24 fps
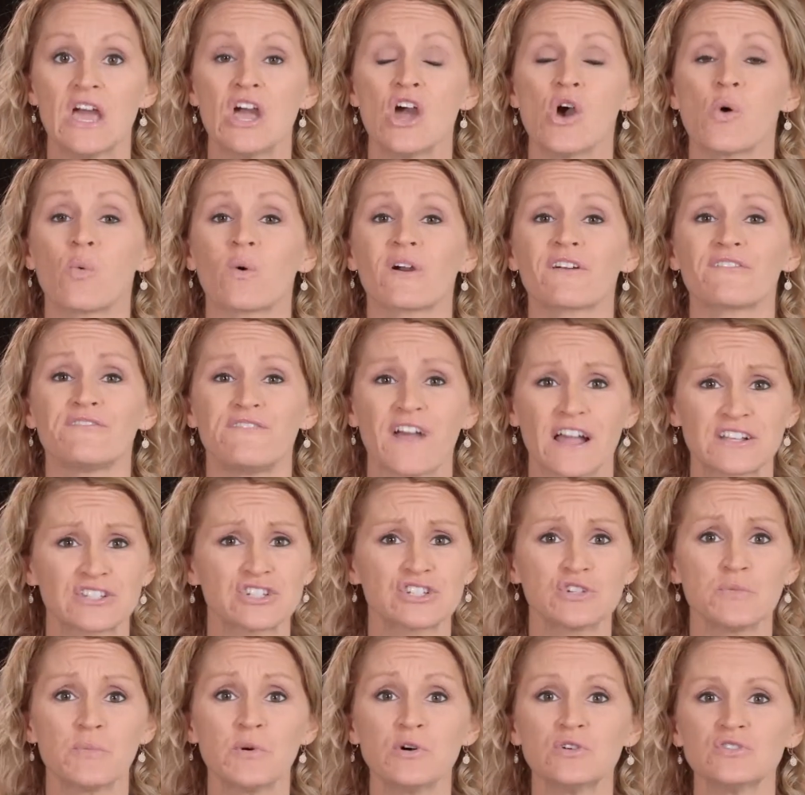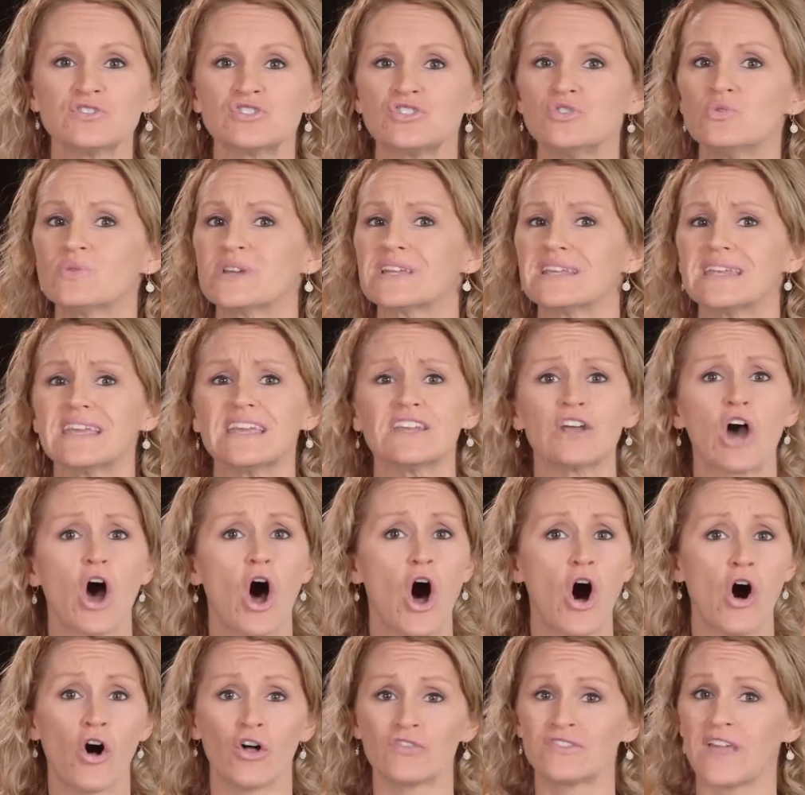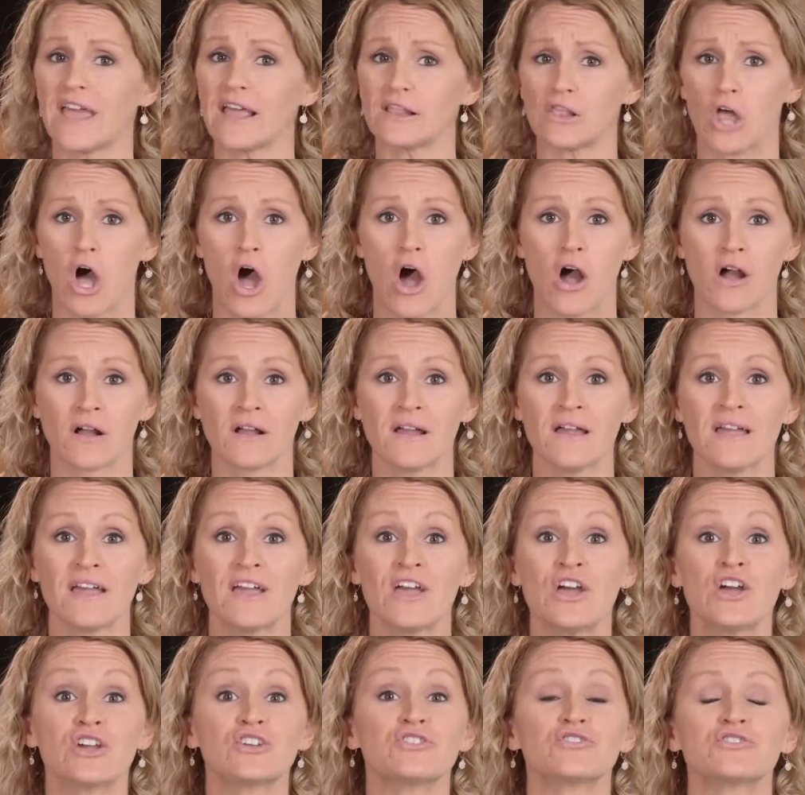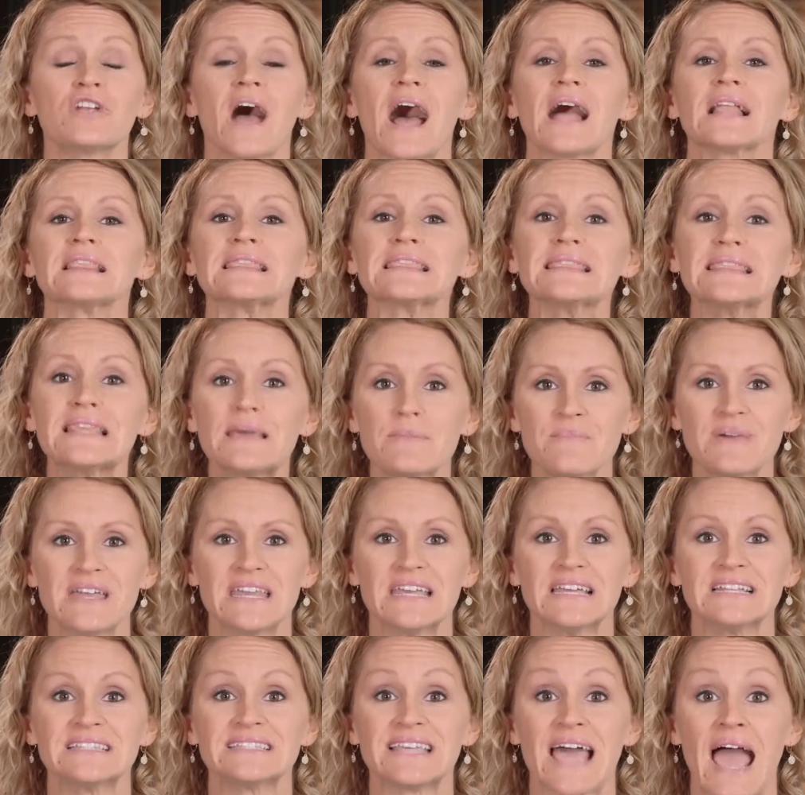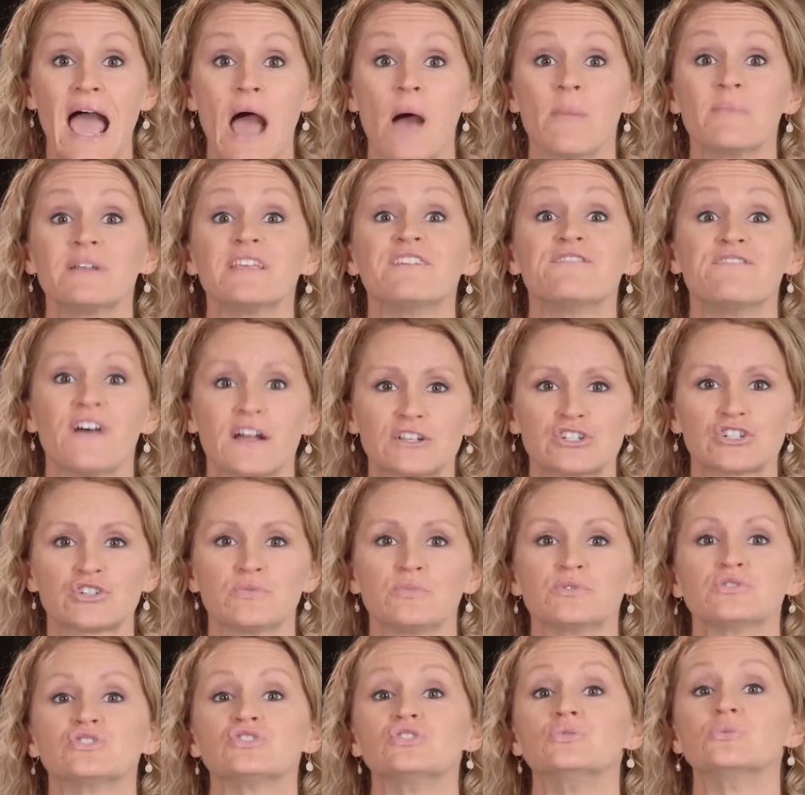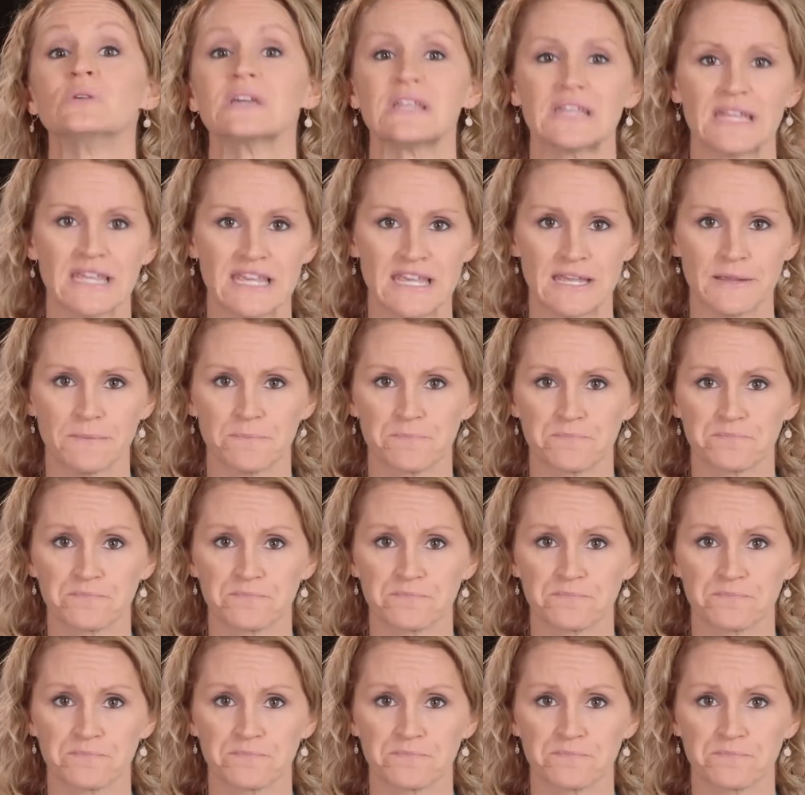Where vegetables you can eat all day long, you're not limited to how many vegetables you can eat.